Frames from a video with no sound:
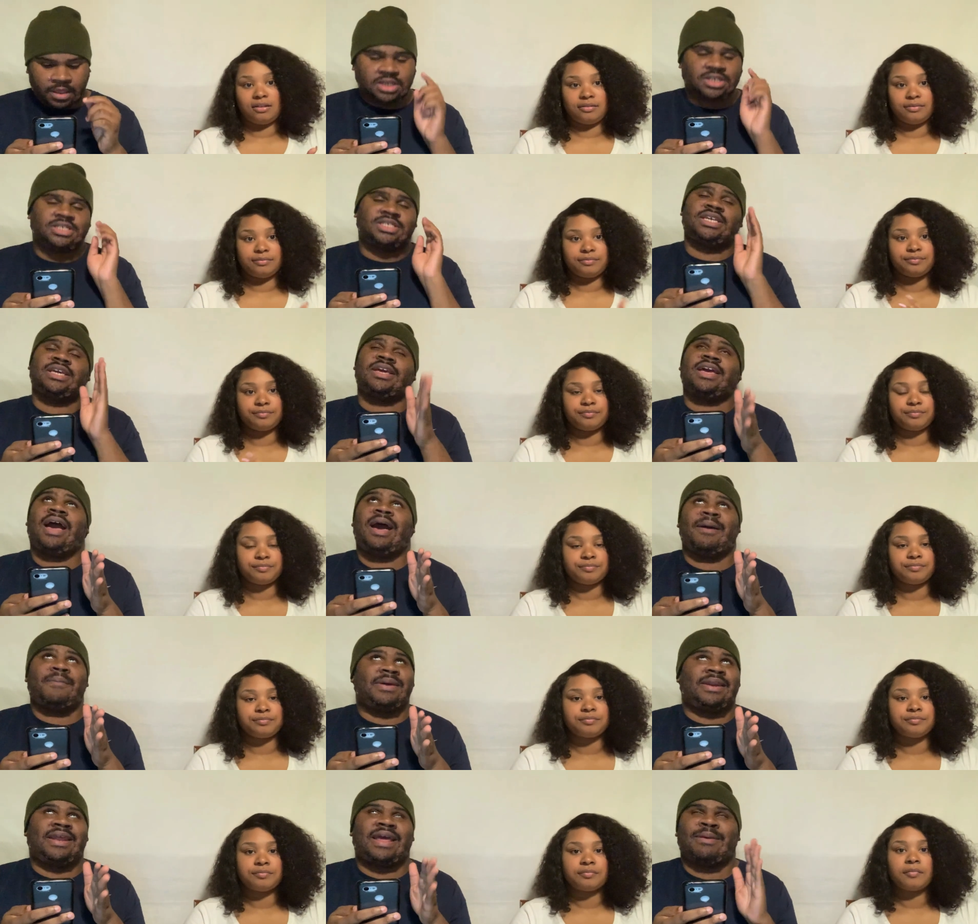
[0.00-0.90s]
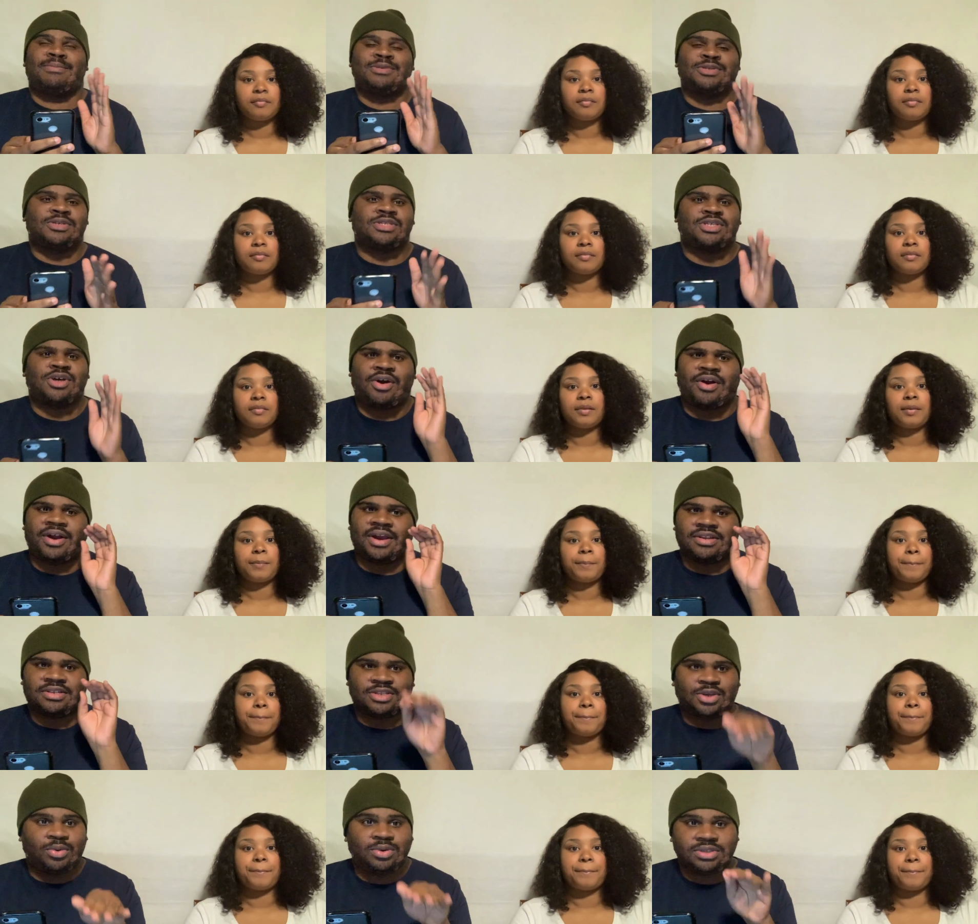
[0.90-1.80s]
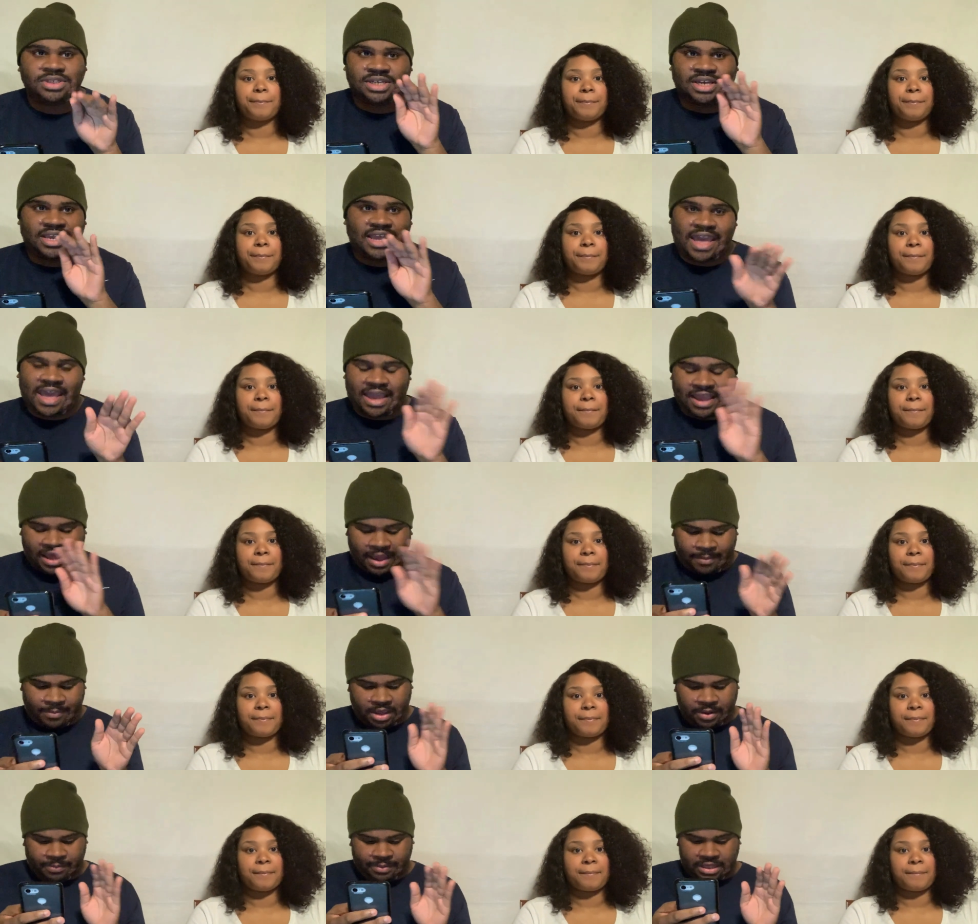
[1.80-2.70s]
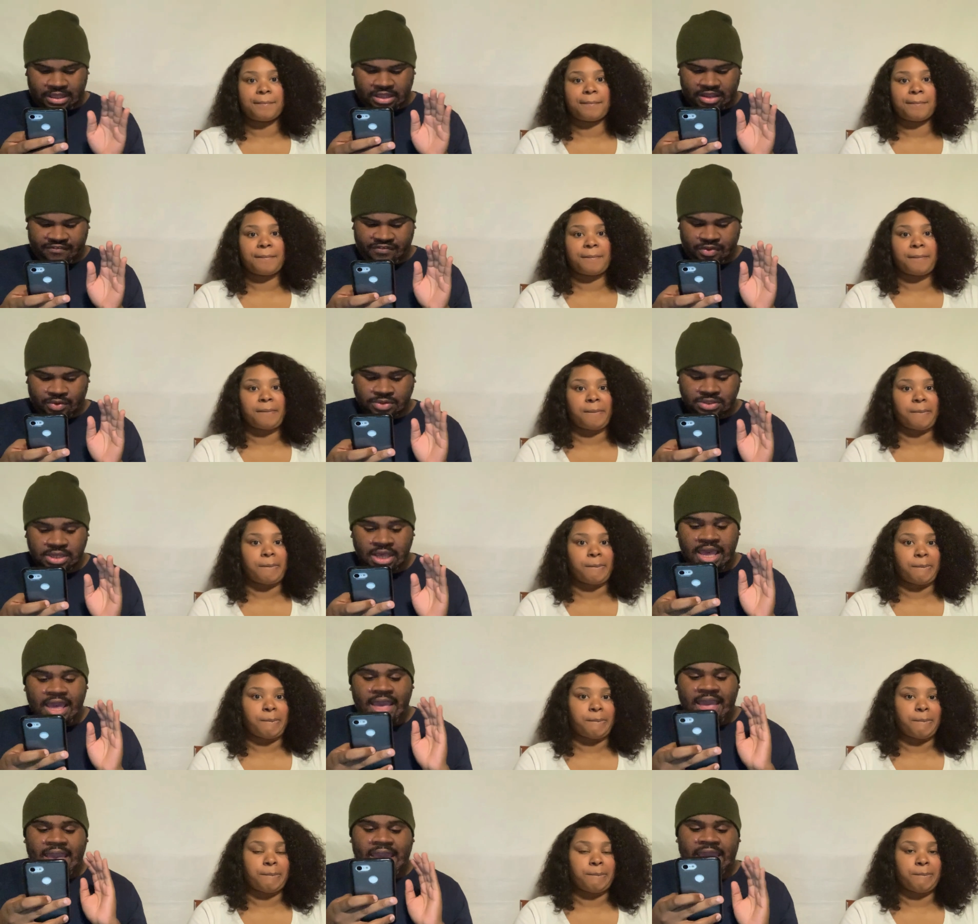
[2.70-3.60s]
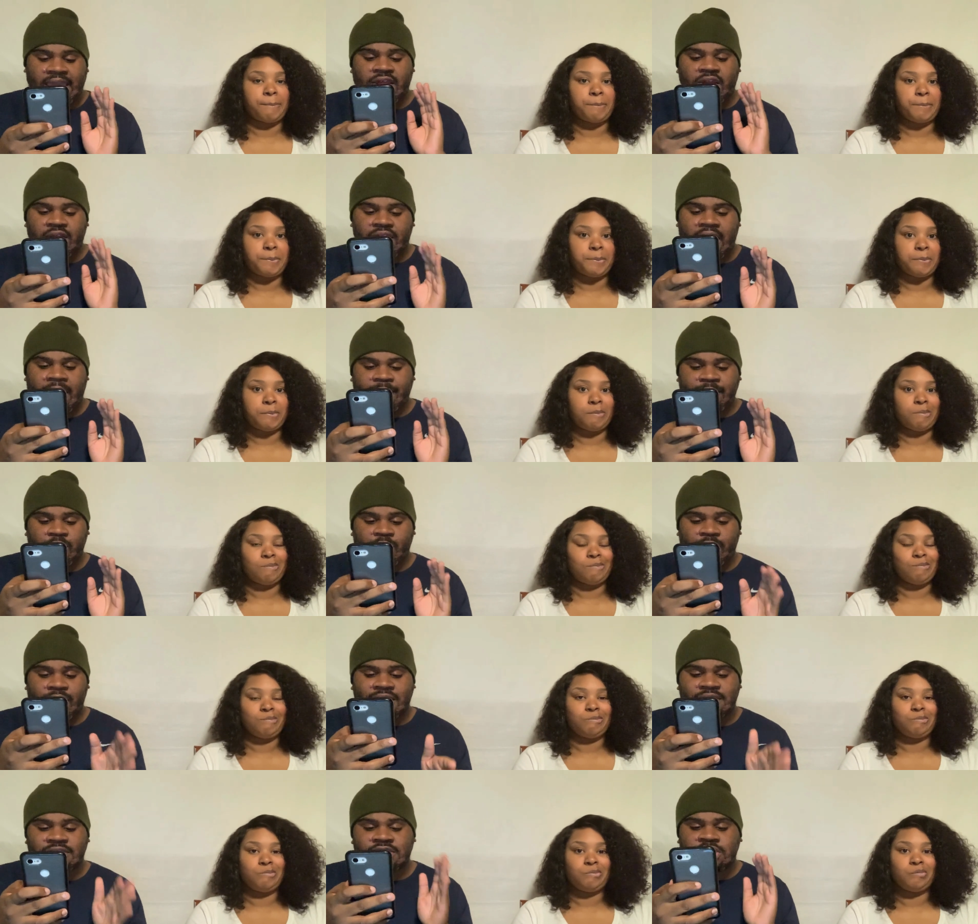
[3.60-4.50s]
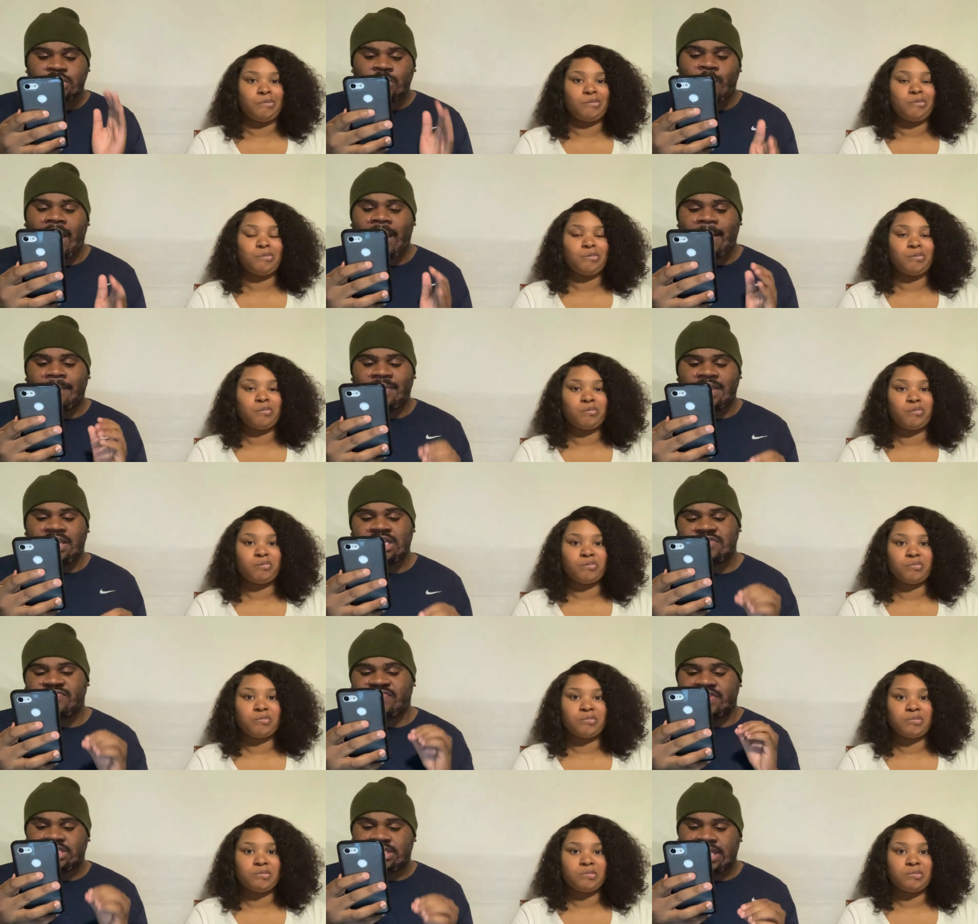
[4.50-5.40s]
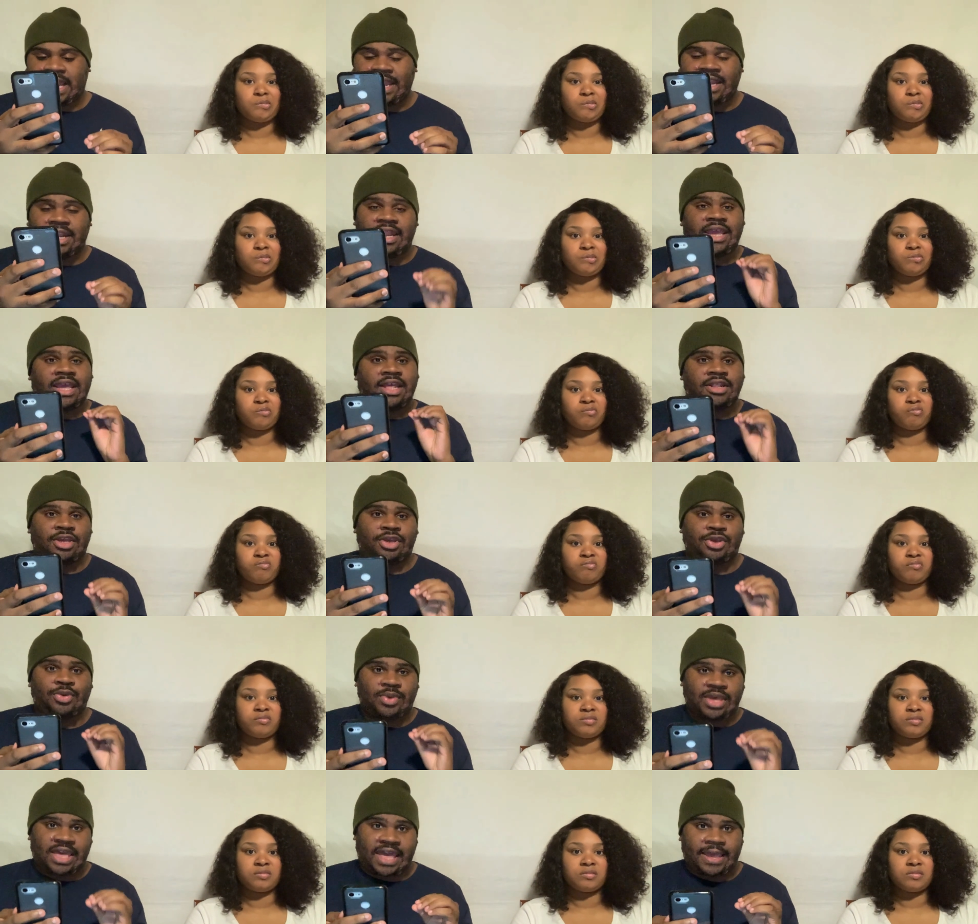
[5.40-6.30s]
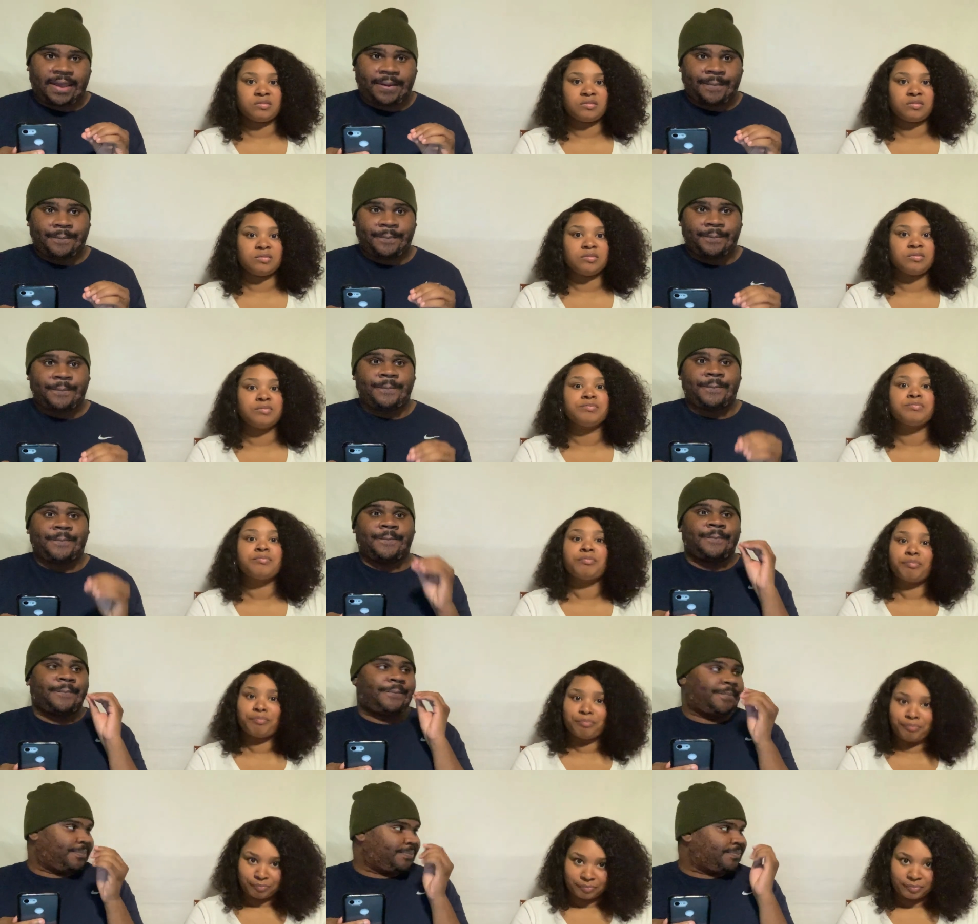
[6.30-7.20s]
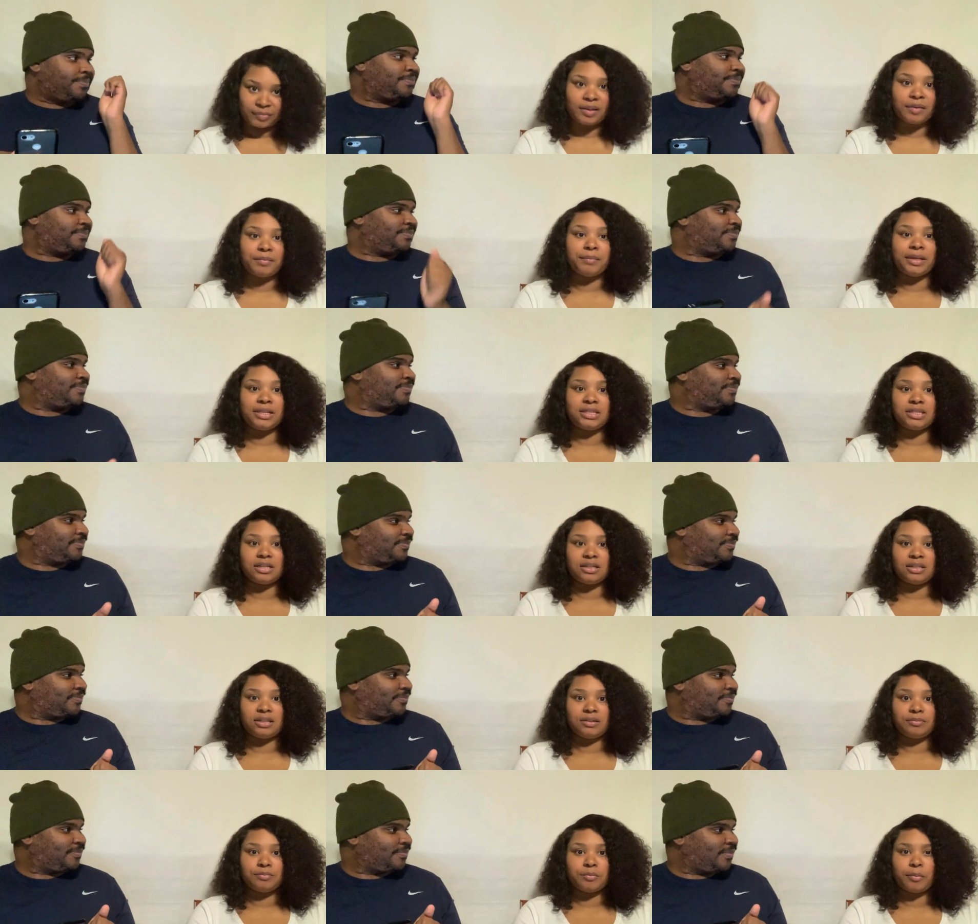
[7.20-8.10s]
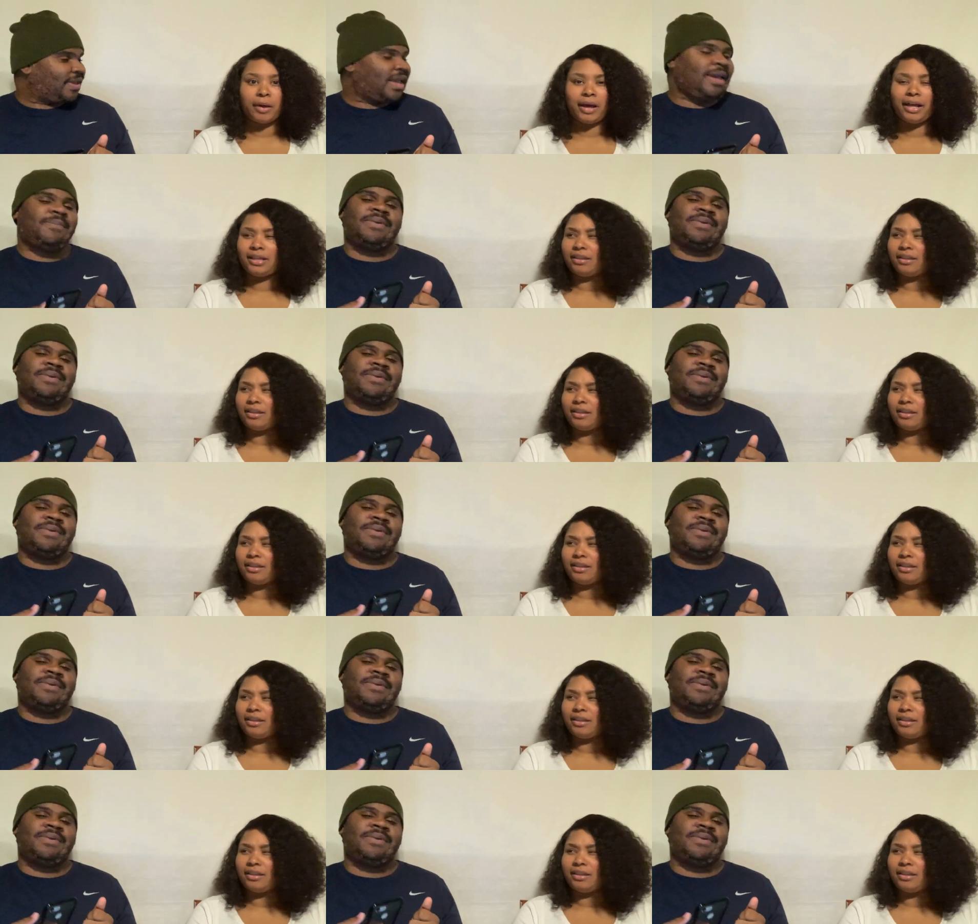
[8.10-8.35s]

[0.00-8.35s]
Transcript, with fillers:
Speaker 1: she commented, I'm so sorry, Doja Cat got me completely confused. And her comment was, twat means vagina in the UK.
Speaker 2: Basically. It I,